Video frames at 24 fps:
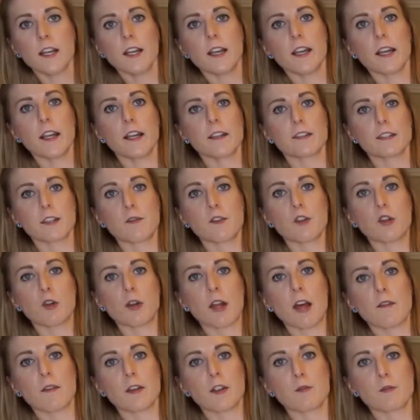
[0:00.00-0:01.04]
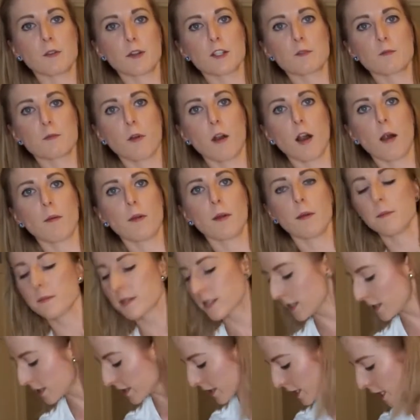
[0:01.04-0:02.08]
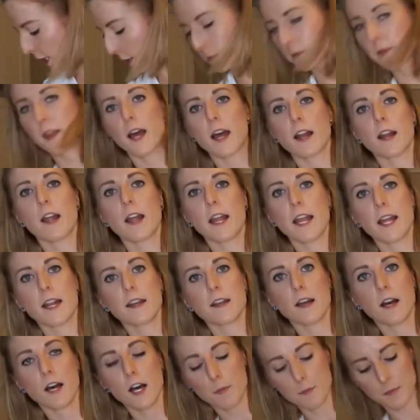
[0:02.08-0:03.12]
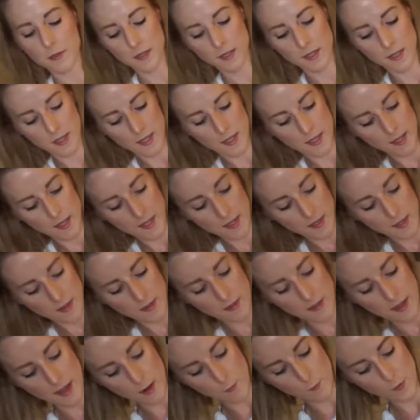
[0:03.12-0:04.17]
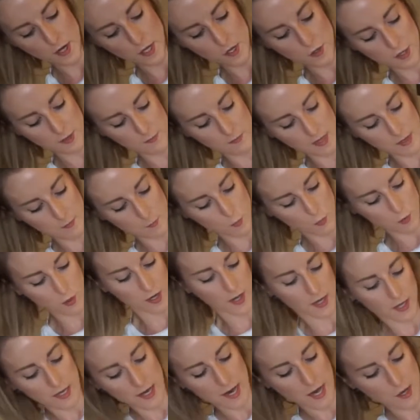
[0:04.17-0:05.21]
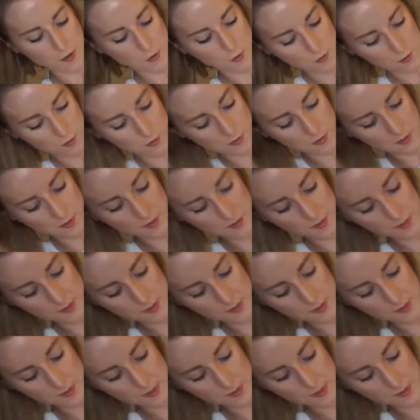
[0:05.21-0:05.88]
is if you don't have any wrist problems, keep that hand up. That way you can be more at an angle